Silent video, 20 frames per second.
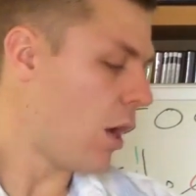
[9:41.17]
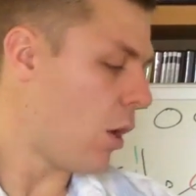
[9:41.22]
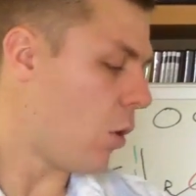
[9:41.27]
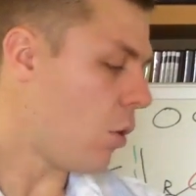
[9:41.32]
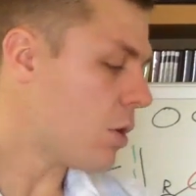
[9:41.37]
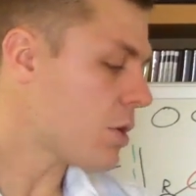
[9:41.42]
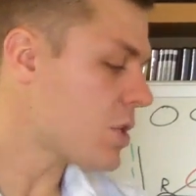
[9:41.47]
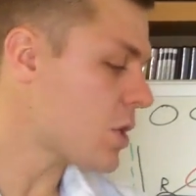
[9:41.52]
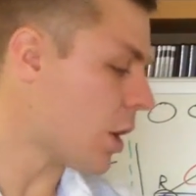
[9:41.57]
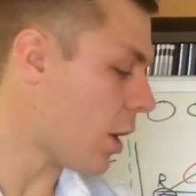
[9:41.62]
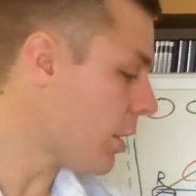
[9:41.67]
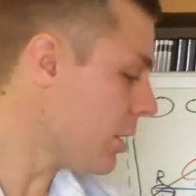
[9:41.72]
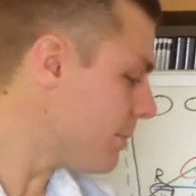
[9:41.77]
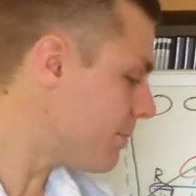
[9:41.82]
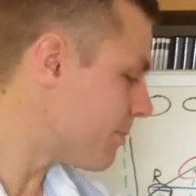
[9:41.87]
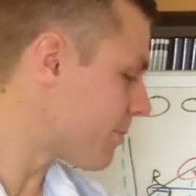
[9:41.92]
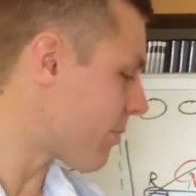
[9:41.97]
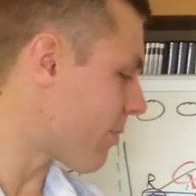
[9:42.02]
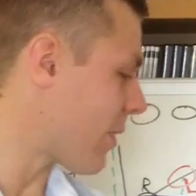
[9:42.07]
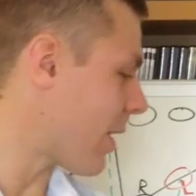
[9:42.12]
Also,
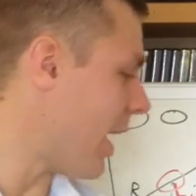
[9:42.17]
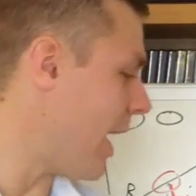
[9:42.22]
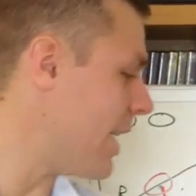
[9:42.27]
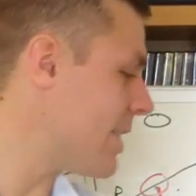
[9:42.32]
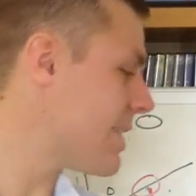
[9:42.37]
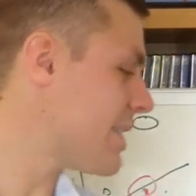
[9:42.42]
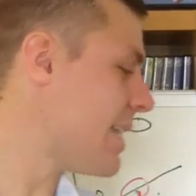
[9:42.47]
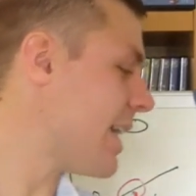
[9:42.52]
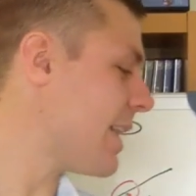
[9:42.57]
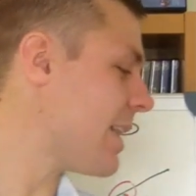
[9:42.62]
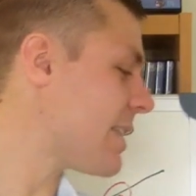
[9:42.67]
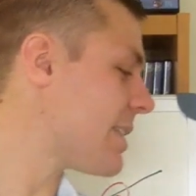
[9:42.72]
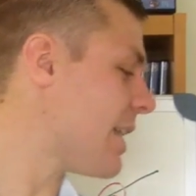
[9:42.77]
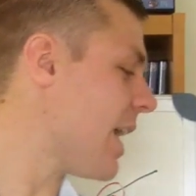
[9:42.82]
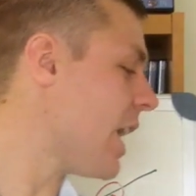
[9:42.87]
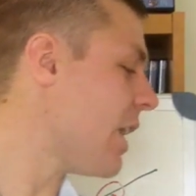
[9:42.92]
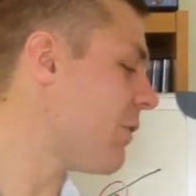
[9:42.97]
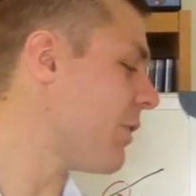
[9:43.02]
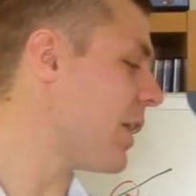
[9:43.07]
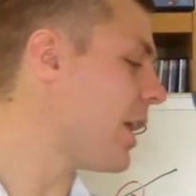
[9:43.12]
as I said at the
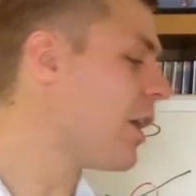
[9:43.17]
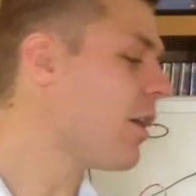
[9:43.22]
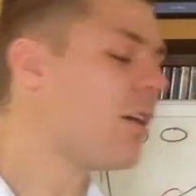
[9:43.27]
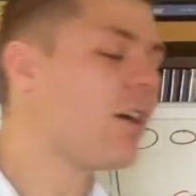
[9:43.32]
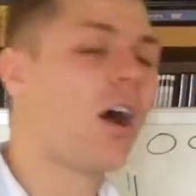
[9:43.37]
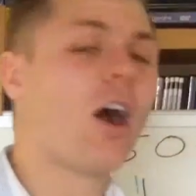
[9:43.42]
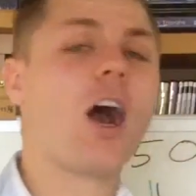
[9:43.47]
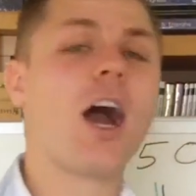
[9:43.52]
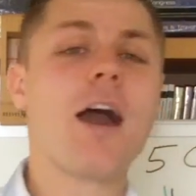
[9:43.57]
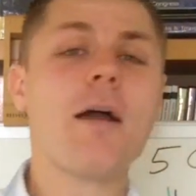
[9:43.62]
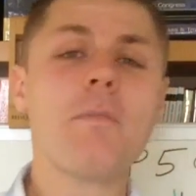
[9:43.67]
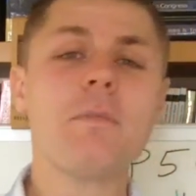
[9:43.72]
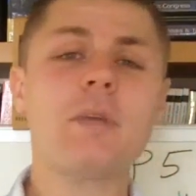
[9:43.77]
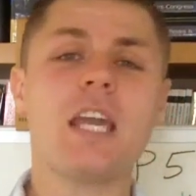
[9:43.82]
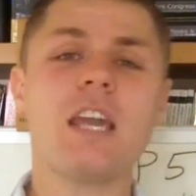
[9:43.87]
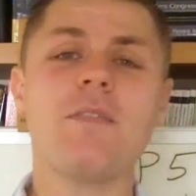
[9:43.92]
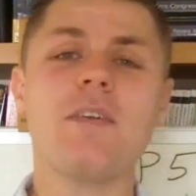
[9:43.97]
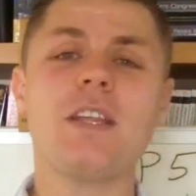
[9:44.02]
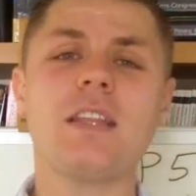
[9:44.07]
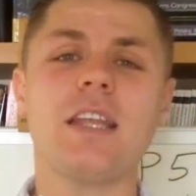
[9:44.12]
start of the video, I'm
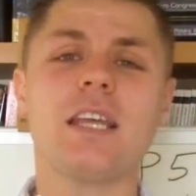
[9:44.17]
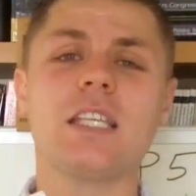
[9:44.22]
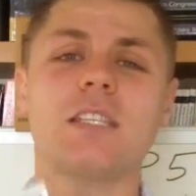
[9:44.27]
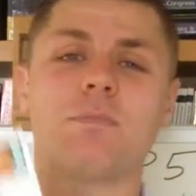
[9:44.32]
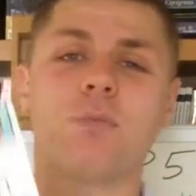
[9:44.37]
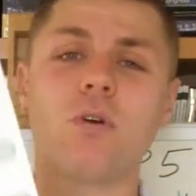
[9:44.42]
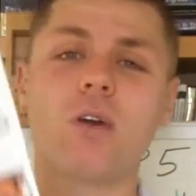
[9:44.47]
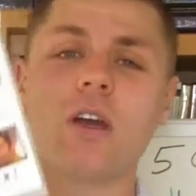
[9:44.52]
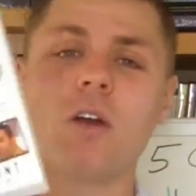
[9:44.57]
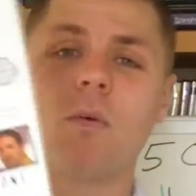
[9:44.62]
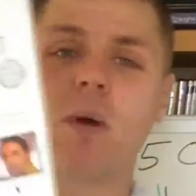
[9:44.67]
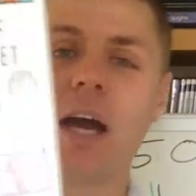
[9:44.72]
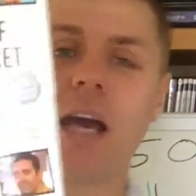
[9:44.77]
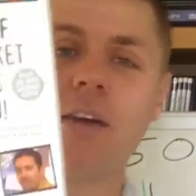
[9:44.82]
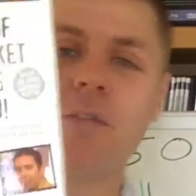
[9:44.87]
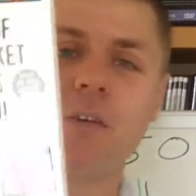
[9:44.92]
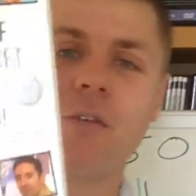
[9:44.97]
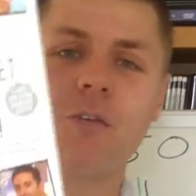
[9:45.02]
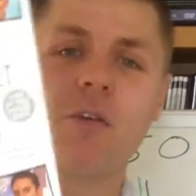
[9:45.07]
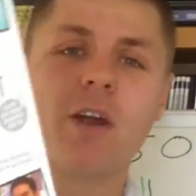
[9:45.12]
giving this book
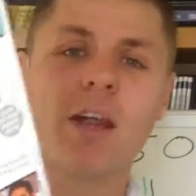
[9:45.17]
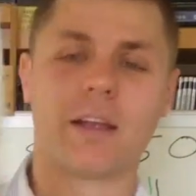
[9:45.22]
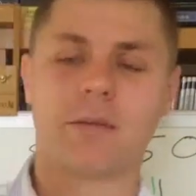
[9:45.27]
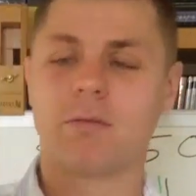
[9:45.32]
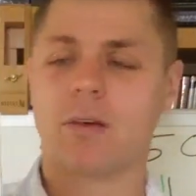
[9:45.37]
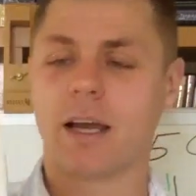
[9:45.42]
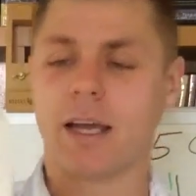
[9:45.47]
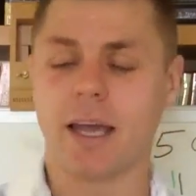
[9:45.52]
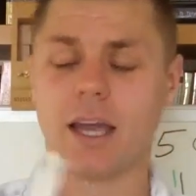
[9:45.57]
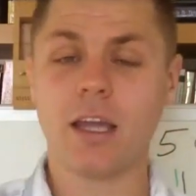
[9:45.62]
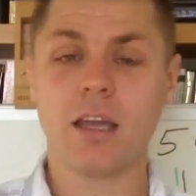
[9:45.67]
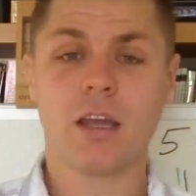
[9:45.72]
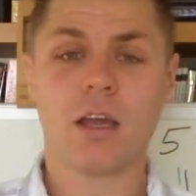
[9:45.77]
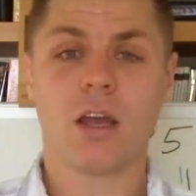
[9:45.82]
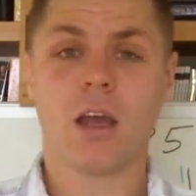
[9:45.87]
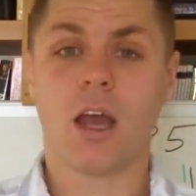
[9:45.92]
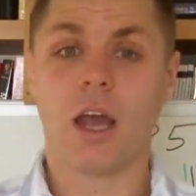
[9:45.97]
away for free, okay?